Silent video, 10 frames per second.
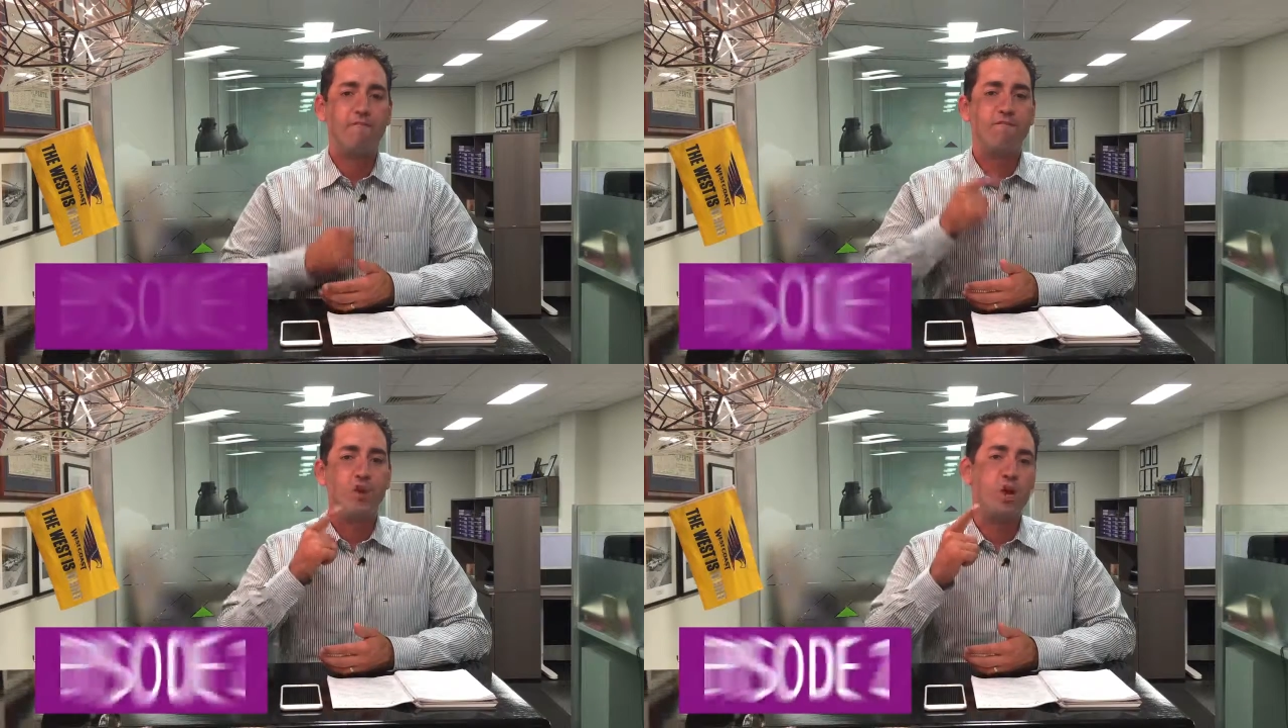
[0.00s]

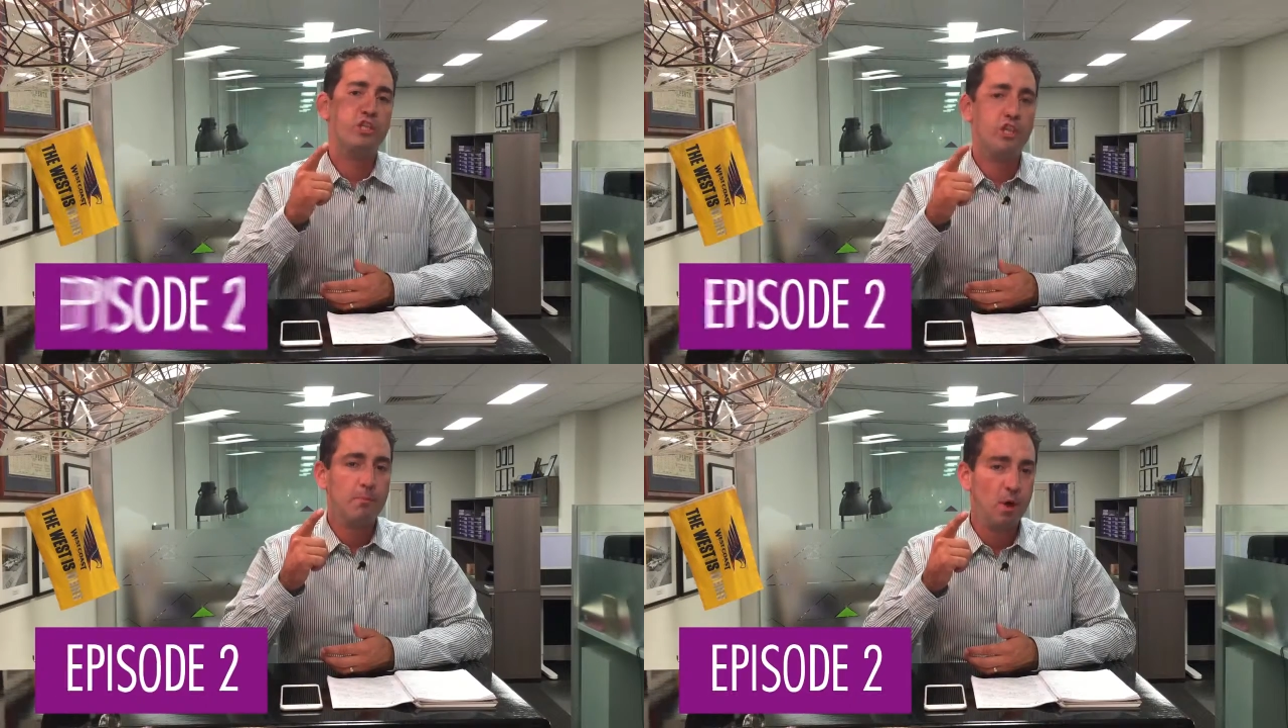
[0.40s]

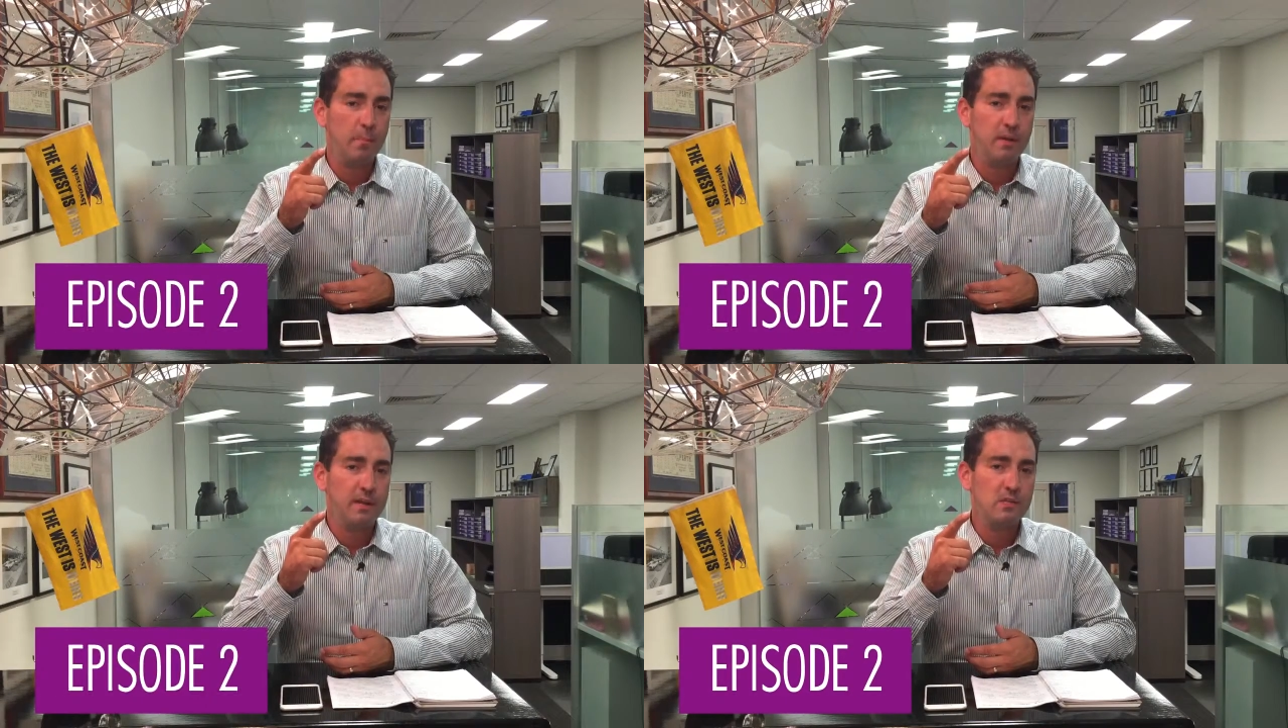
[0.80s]
furnishing
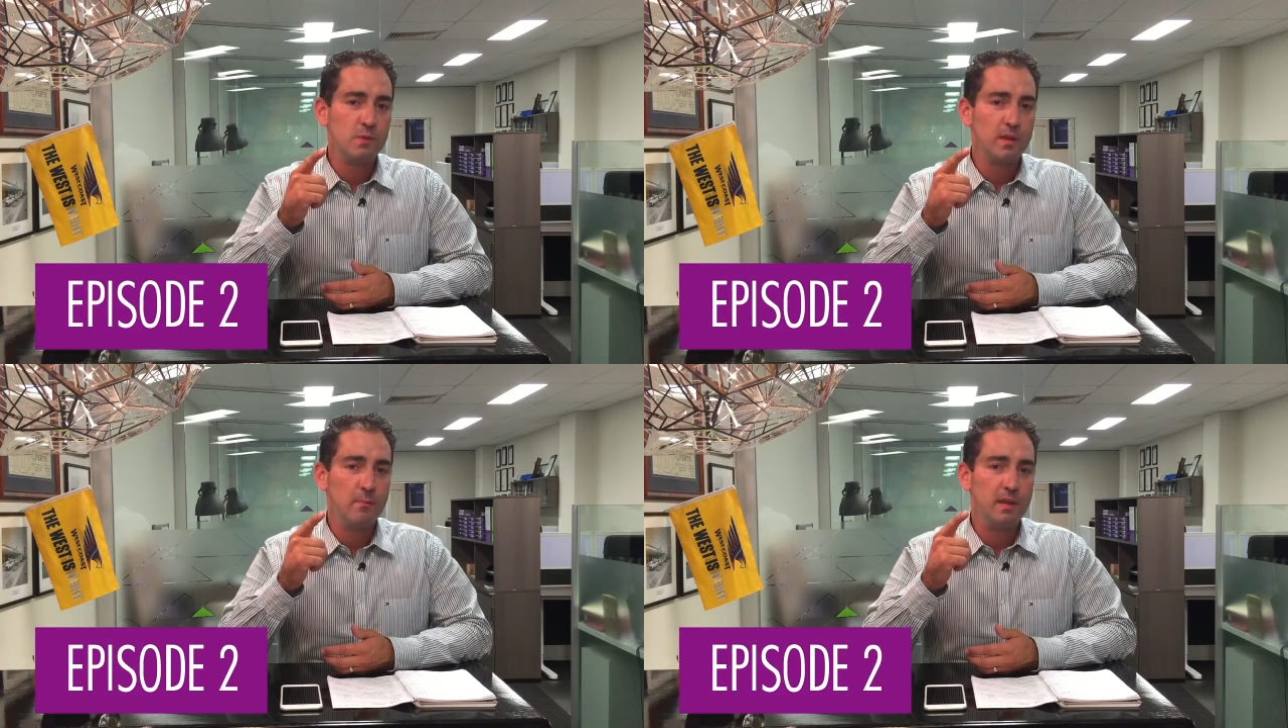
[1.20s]
properties
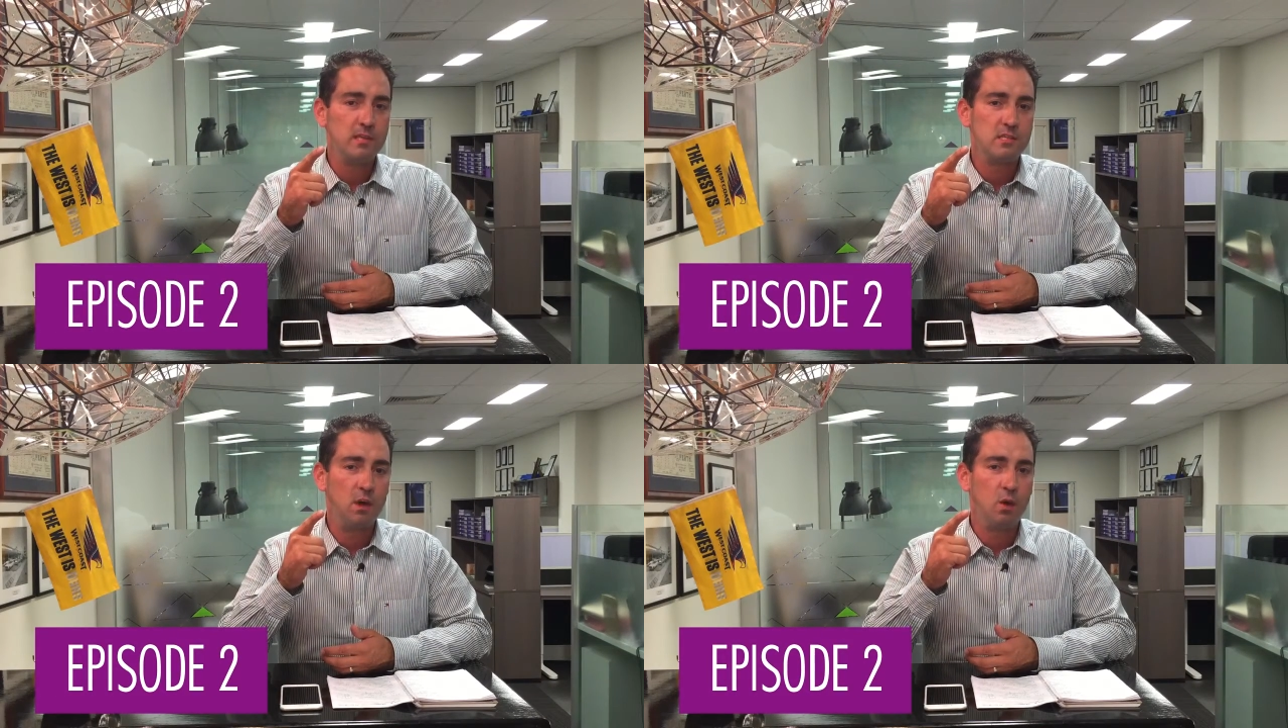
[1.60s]
when they're being
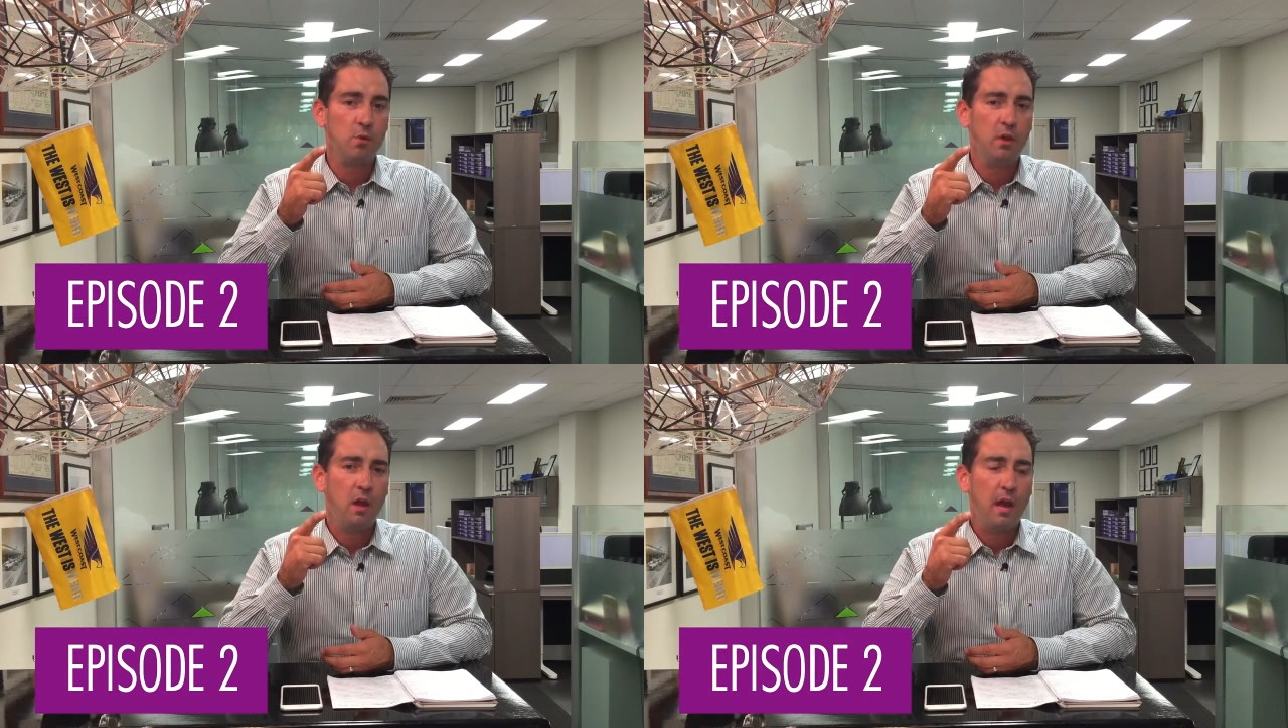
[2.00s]
sold